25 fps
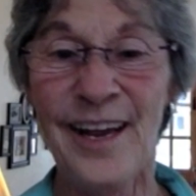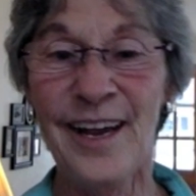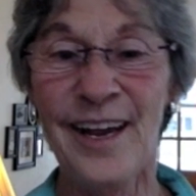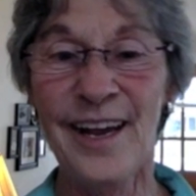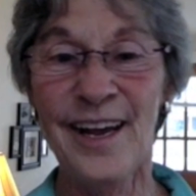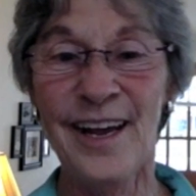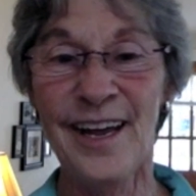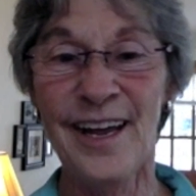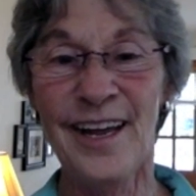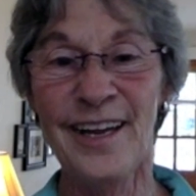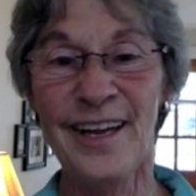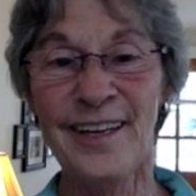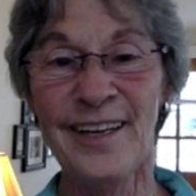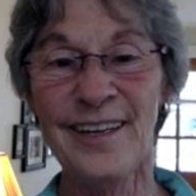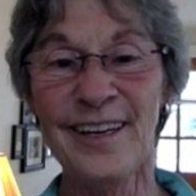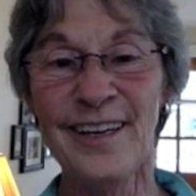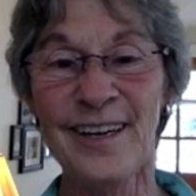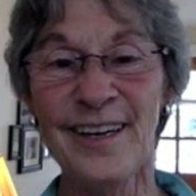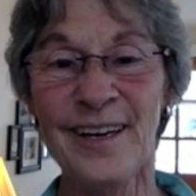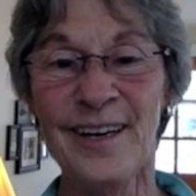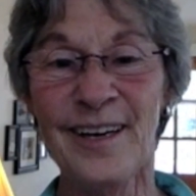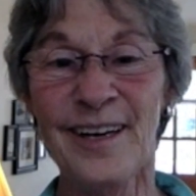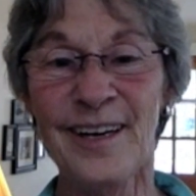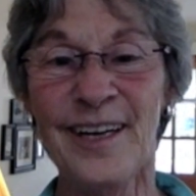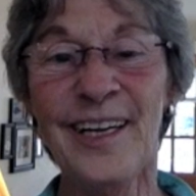
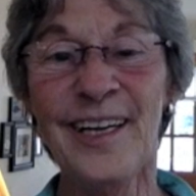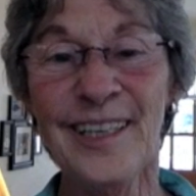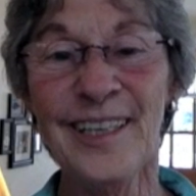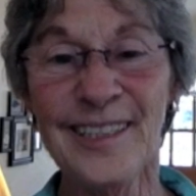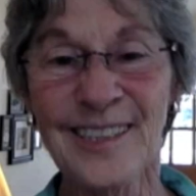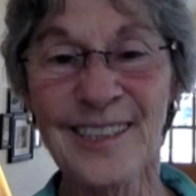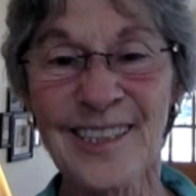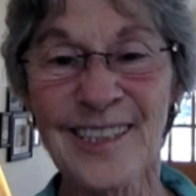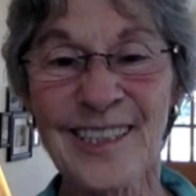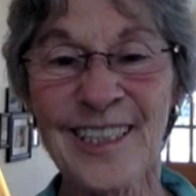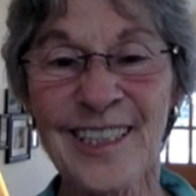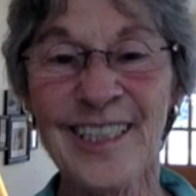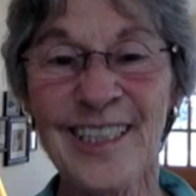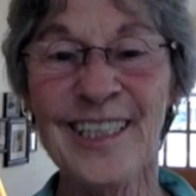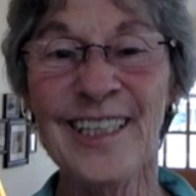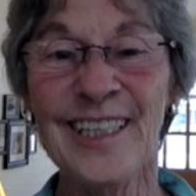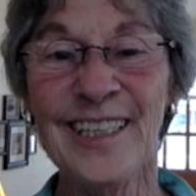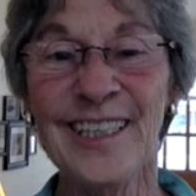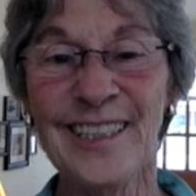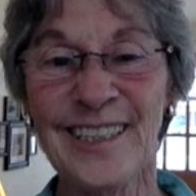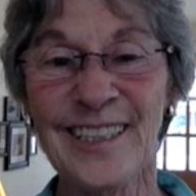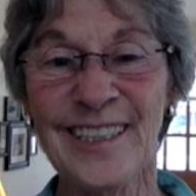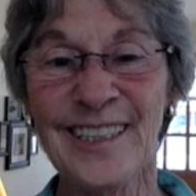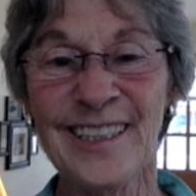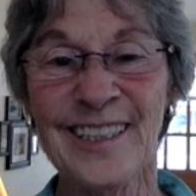and
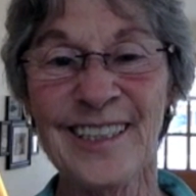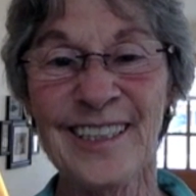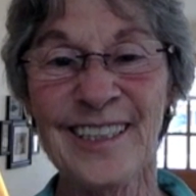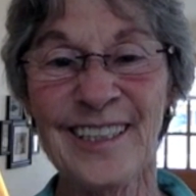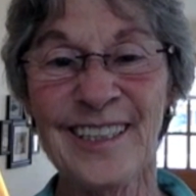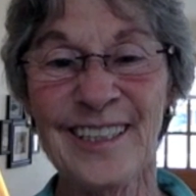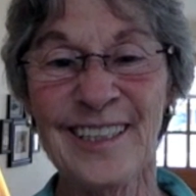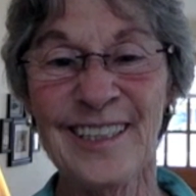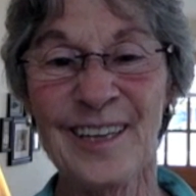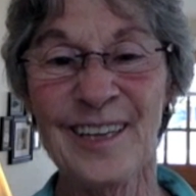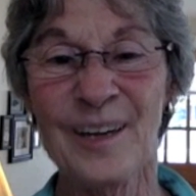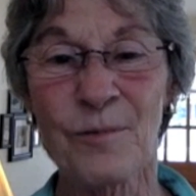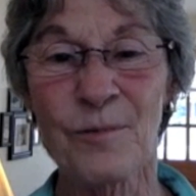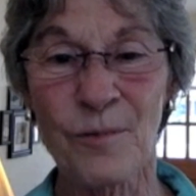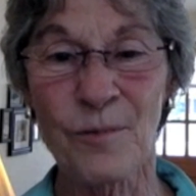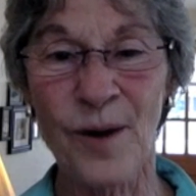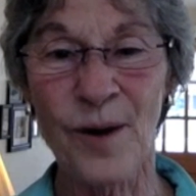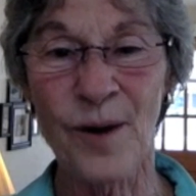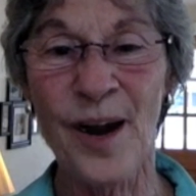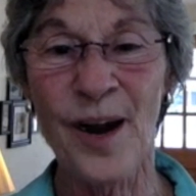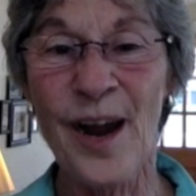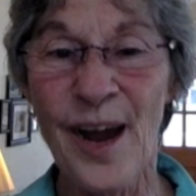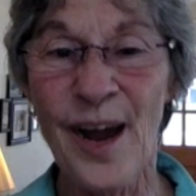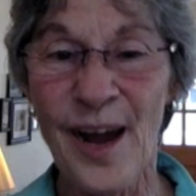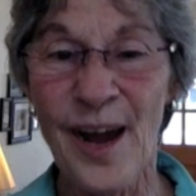innocent
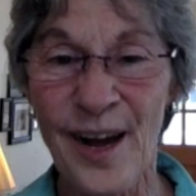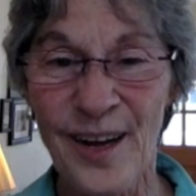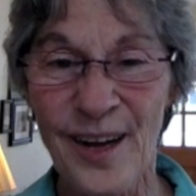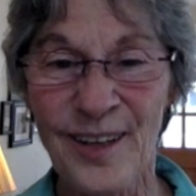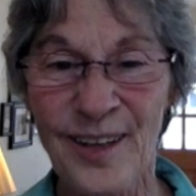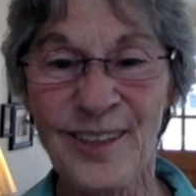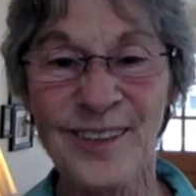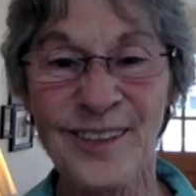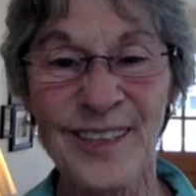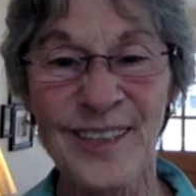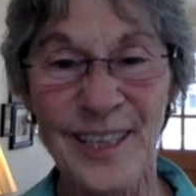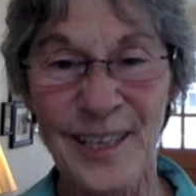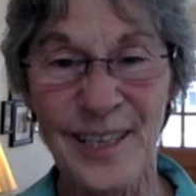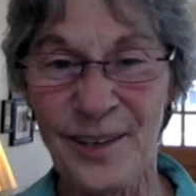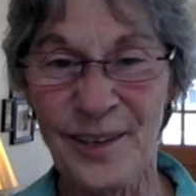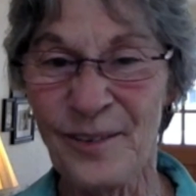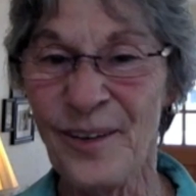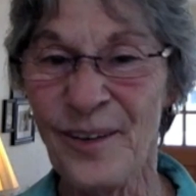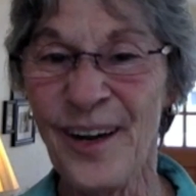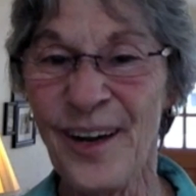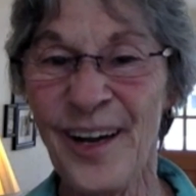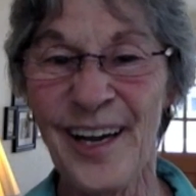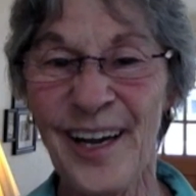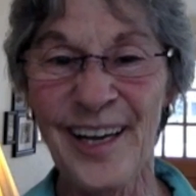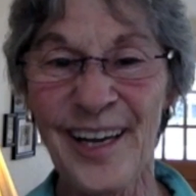around, in a
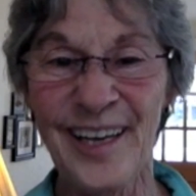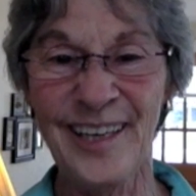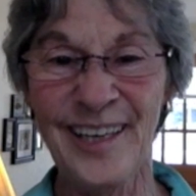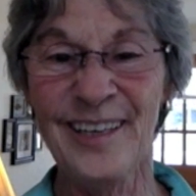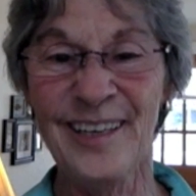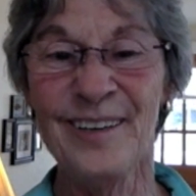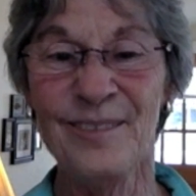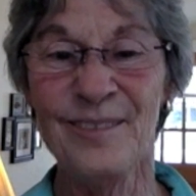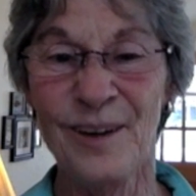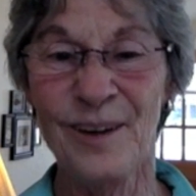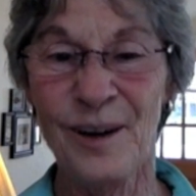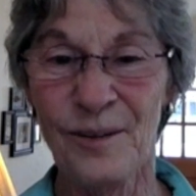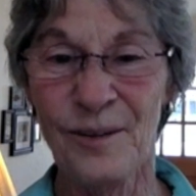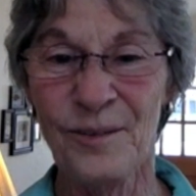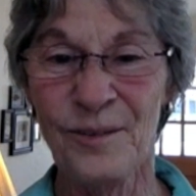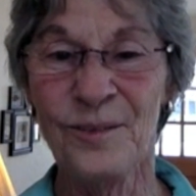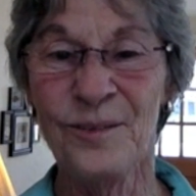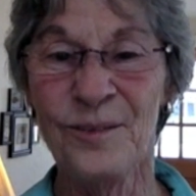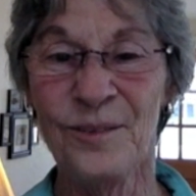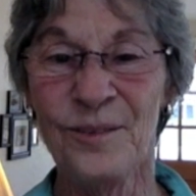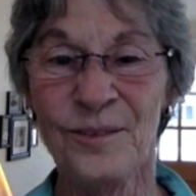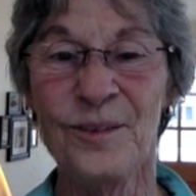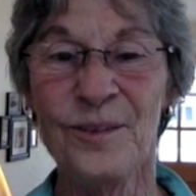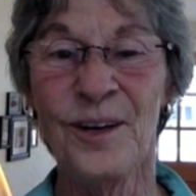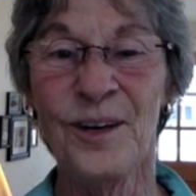way,
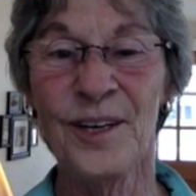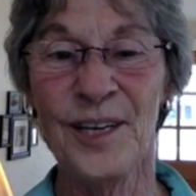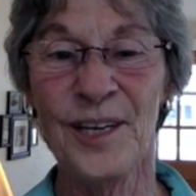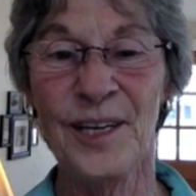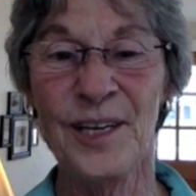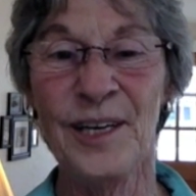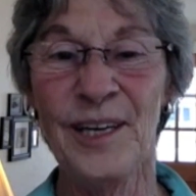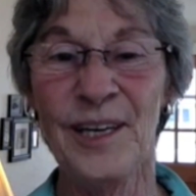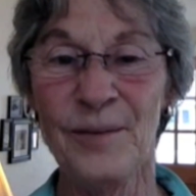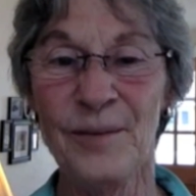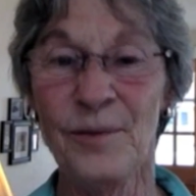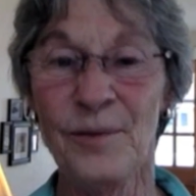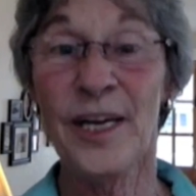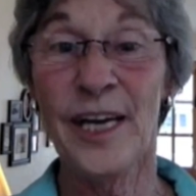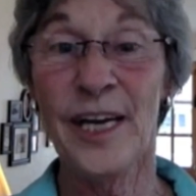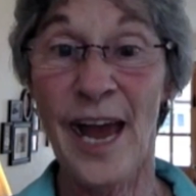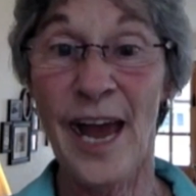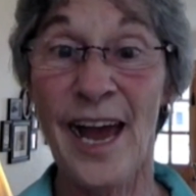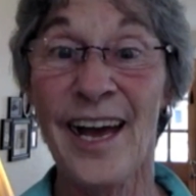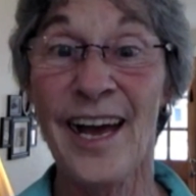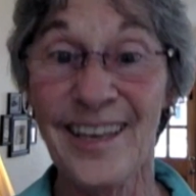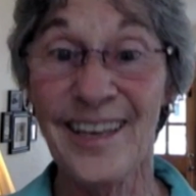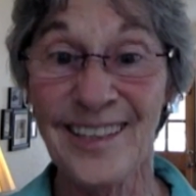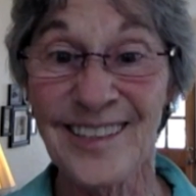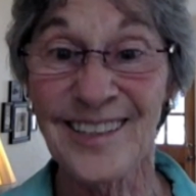what he
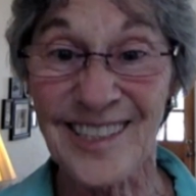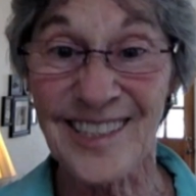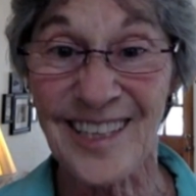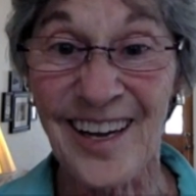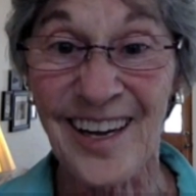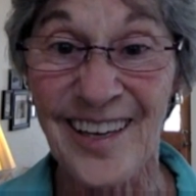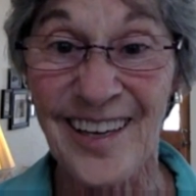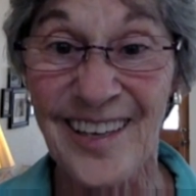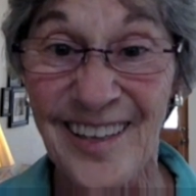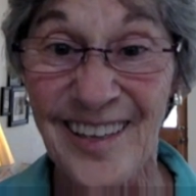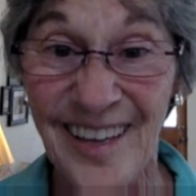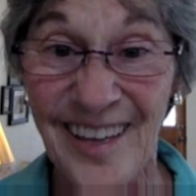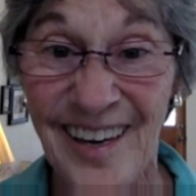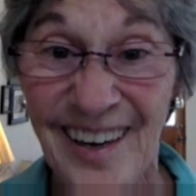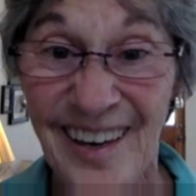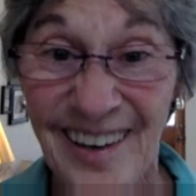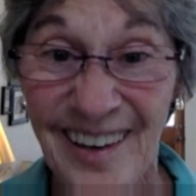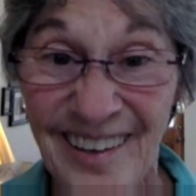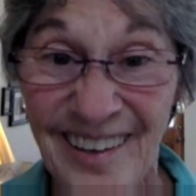had inside of